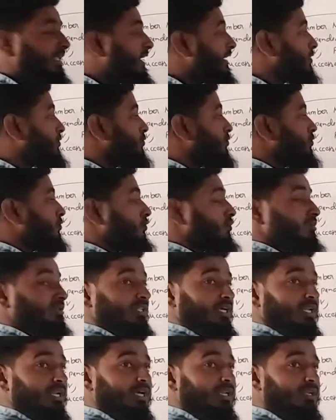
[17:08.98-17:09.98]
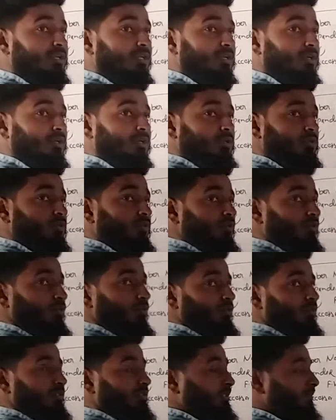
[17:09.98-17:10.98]
There are two rules. Two
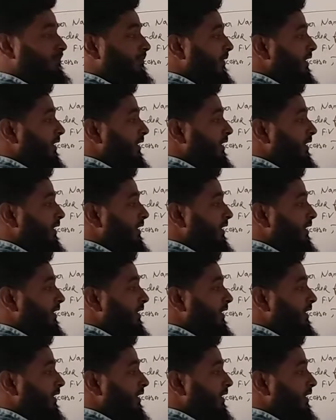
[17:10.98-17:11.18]
rules